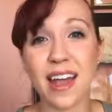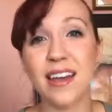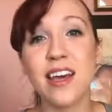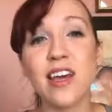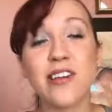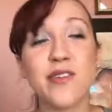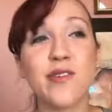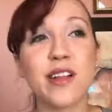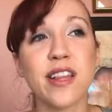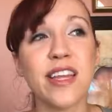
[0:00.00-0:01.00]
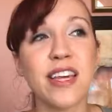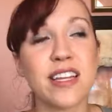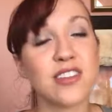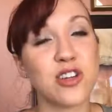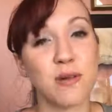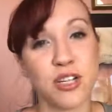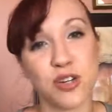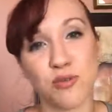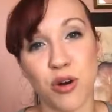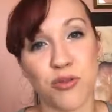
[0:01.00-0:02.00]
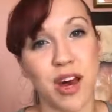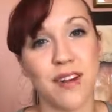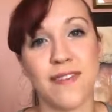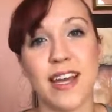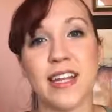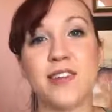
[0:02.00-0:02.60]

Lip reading: and you really get so much growth out of it.